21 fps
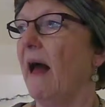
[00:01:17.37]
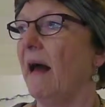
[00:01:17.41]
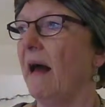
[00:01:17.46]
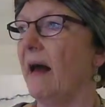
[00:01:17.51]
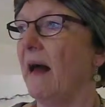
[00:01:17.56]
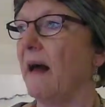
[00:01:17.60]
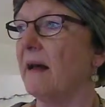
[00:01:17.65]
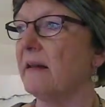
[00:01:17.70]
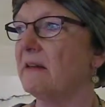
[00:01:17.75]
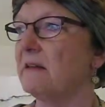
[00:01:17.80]

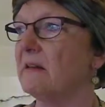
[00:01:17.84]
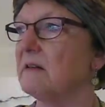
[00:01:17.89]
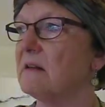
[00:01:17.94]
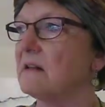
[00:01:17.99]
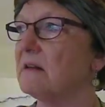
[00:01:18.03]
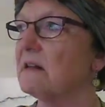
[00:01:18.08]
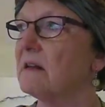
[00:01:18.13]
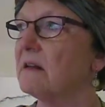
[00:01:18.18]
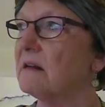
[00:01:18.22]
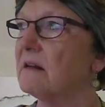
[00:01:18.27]

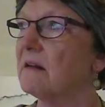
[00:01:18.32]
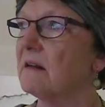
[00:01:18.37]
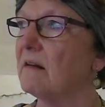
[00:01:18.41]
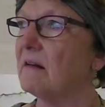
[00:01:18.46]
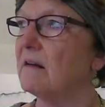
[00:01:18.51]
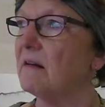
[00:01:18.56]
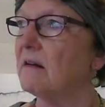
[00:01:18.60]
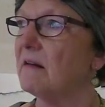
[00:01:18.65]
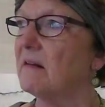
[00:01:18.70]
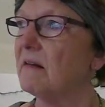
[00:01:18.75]
And
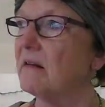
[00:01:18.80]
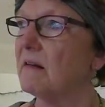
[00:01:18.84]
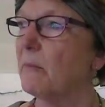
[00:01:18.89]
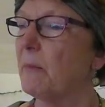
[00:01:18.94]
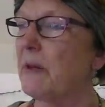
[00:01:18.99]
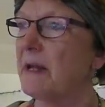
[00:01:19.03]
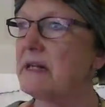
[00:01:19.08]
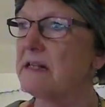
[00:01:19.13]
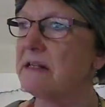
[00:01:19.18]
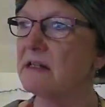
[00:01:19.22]
the
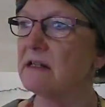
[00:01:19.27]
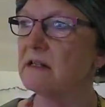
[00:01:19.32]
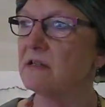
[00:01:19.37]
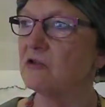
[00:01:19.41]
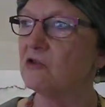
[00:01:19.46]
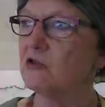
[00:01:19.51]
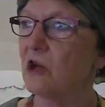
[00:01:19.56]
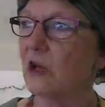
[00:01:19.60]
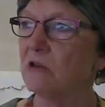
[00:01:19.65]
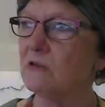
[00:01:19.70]
pieces
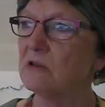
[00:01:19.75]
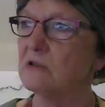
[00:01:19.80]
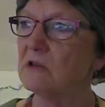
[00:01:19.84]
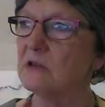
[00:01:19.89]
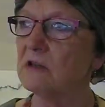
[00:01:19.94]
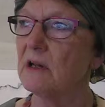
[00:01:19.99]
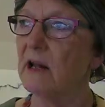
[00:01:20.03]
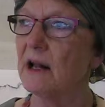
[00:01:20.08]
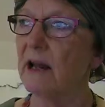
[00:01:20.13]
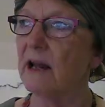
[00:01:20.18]
are
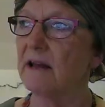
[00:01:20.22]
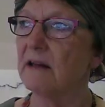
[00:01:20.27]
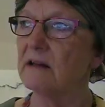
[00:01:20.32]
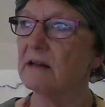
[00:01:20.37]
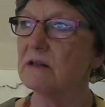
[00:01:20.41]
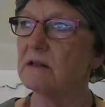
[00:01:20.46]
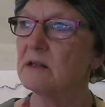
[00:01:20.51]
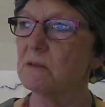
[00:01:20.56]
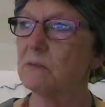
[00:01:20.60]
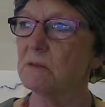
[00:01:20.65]
chosen in
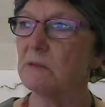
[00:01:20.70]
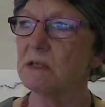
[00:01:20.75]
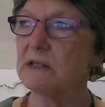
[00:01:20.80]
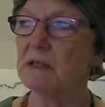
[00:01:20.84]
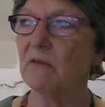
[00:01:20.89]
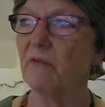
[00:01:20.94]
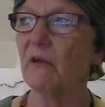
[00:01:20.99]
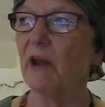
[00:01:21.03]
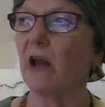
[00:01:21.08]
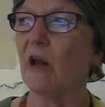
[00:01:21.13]
a
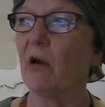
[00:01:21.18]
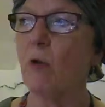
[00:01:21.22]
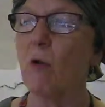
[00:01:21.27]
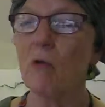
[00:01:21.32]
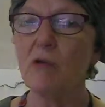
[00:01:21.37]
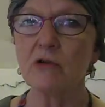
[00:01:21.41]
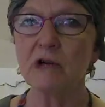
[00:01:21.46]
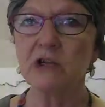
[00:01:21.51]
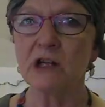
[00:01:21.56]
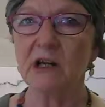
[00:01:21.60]
specific
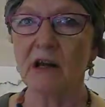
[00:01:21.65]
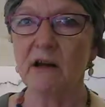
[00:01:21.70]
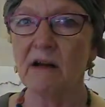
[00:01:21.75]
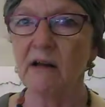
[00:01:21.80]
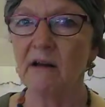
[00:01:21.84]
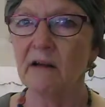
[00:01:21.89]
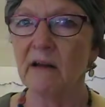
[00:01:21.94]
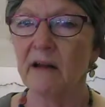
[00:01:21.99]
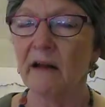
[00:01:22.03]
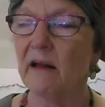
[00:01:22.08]
order
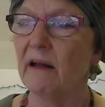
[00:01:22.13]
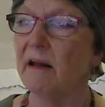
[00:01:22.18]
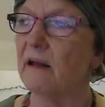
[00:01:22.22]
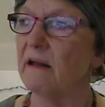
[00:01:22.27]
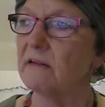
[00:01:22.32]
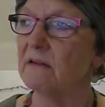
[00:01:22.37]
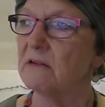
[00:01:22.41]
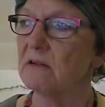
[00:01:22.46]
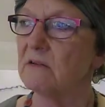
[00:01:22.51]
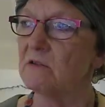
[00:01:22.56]

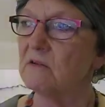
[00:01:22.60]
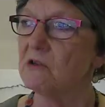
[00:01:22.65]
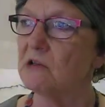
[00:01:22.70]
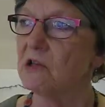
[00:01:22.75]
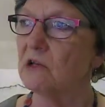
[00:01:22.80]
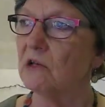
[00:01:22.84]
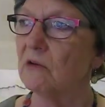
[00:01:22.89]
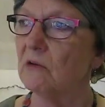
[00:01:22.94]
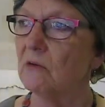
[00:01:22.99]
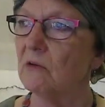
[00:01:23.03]

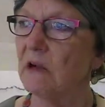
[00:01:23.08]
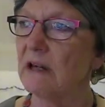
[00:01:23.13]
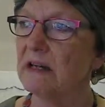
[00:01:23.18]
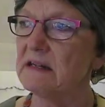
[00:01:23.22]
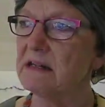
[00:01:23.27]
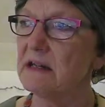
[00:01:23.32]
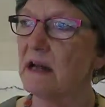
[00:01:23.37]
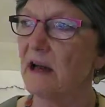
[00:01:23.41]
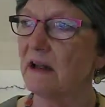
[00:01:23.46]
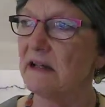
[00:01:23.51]
to
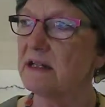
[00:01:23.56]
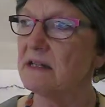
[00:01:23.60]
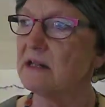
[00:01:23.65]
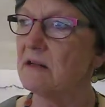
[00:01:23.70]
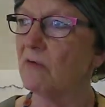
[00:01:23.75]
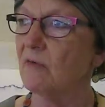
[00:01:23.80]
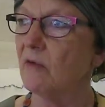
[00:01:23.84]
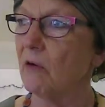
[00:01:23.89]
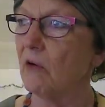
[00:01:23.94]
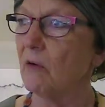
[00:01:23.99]
entice
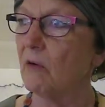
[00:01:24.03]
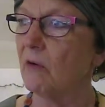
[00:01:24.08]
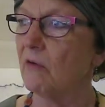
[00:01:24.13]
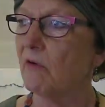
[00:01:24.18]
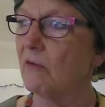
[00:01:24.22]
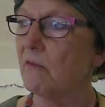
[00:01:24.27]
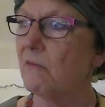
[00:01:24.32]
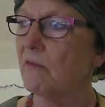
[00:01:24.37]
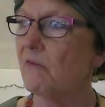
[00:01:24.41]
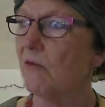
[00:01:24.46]
the
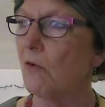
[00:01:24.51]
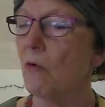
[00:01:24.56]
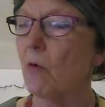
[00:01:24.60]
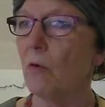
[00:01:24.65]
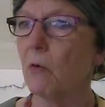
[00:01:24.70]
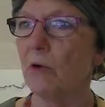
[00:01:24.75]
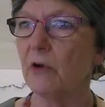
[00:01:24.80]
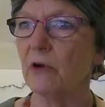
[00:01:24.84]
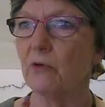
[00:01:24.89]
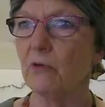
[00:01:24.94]
viewer
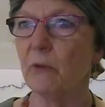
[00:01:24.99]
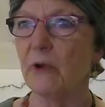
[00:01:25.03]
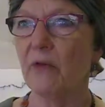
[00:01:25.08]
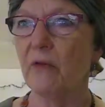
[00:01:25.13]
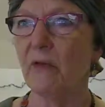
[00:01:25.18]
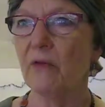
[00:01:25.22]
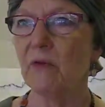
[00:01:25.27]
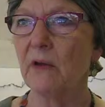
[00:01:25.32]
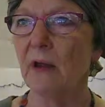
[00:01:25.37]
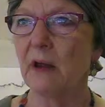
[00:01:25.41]
forward
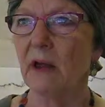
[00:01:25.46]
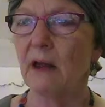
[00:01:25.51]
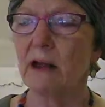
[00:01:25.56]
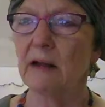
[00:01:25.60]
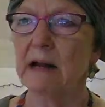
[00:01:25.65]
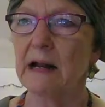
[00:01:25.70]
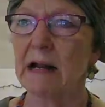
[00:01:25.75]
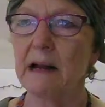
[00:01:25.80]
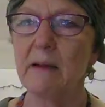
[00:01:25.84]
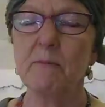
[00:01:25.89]
with
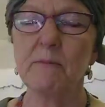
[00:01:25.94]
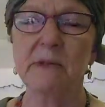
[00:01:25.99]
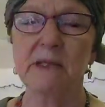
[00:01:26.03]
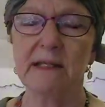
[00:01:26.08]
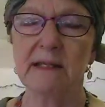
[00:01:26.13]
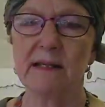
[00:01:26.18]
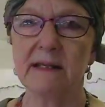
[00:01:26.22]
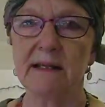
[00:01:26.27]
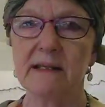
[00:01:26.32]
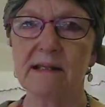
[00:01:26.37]

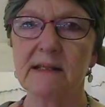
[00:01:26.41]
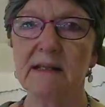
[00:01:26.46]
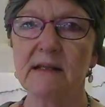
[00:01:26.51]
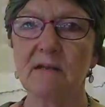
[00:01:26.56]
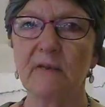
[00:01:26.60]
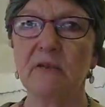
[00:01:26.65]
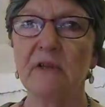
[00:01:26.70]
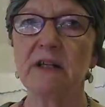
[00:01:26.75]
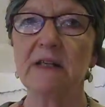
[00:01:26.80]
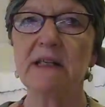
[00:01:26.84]
glimpses
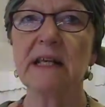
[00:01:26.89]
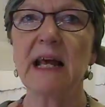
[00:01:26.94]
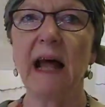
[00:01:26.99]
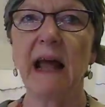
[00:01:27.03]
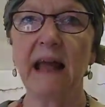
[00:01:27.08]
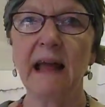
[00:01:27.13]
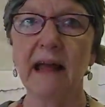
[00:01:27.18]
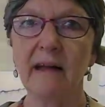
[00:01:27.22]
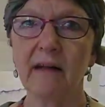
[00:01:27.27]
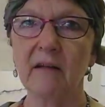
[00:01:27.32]
of the
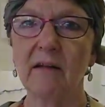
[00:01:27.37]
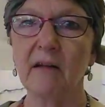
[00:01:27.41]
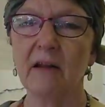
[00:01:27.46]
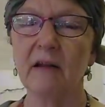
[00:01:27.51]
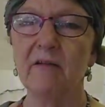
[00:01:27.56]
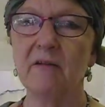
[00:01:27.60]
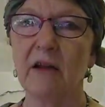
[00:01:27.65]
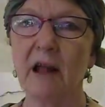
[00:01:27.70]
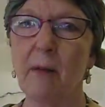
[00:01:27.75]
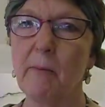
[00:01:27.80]
tale
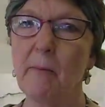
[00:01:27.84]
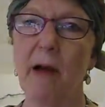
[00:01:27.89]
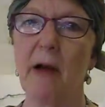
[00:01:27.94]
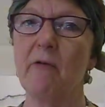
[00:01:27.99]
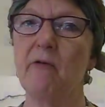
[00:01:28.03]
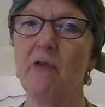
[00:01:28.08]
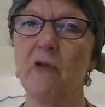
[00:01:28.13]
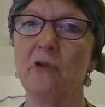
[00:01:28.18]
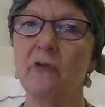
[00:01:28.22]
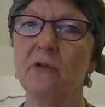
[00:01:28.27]
of La
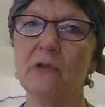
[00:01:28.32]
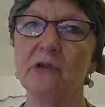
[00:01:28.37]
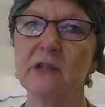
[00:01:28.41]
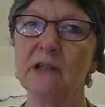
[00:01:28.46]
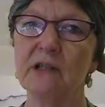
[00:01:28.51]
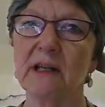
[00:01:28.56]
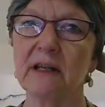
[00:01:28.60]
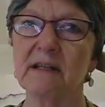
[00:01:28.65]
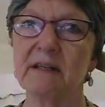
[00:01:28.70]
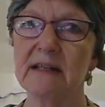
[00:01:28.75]

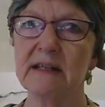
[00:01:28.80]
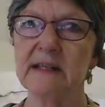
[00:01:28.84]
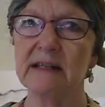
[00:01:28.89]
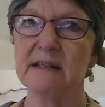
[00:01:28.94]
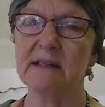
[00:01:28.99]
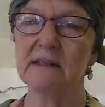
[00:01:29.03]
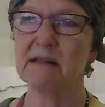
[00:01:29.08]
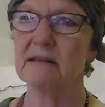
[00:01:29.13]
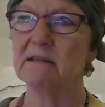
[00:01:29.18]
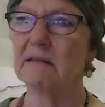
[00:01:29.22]
Perouse and
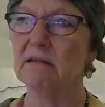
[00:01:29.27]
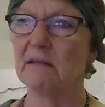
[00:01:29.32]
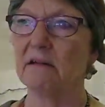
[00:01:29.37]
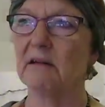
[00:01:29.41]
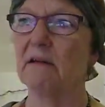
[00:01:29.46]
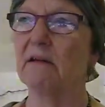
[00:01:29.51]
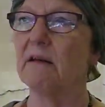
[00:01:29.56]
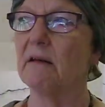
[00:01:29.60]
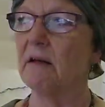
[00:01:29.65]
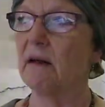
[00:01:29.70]
his
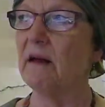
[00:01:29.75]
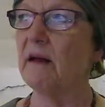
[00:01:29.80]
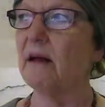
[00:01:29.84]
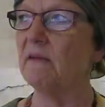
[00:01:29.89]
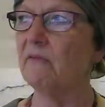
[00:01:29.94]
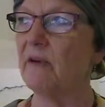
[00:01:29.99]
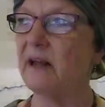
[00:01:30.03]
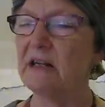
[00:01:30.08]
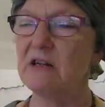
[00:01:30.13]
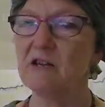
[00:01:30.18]

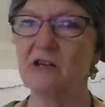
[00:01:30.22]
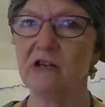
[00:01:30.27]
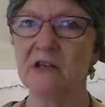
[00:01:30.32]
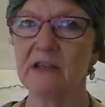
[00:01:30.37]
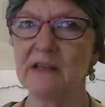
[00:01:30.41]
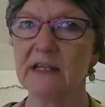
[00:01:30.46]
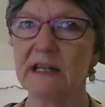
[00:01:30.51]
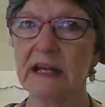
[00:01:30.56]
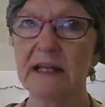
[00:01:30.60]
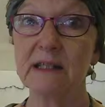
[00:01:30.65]

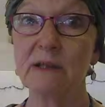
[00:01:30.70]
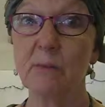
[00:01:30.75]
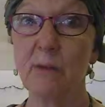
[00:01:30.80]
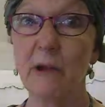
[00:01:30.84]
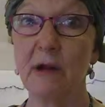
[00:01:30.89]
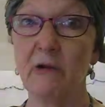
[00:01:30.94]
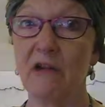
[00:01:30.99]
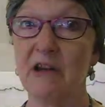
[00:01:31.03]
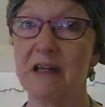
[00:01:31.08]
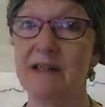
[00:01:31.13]
adventures and
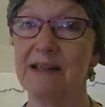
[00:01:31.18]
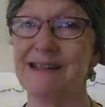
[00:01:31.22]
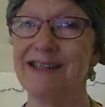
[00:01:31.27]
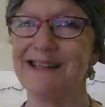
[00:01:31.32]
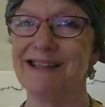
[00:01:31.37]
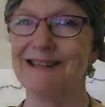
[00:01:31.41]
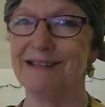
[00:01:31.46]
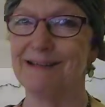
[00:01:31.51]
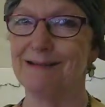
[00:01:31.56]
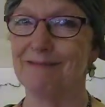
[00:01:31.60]

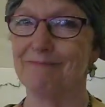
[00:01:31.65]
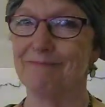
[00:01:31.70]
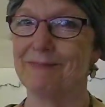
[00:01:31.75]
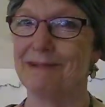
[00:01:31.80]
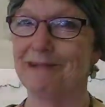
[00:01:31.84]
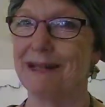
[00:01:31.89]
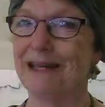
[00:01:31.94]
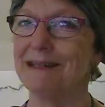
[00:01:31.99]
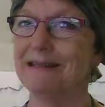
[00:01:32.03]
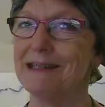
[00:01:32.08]
experiences
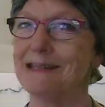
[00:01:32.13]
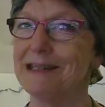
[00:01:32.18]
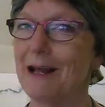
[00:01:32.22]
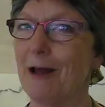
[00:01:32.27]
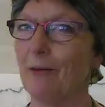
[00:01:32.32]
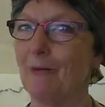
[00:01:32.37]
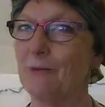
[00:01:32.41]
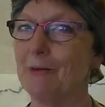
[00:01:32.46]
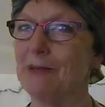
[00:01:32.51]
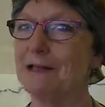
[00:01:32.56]
in the
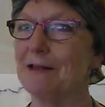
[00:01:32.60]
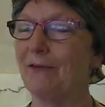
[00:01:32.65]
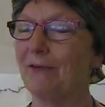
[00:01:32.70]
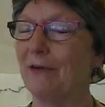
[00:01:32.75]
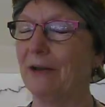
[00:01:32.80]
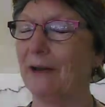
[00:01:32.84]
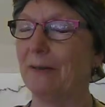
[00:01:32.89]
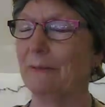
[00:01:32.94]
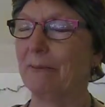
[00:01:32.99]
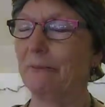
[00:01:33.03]
South
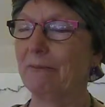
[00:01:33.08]
Pacific.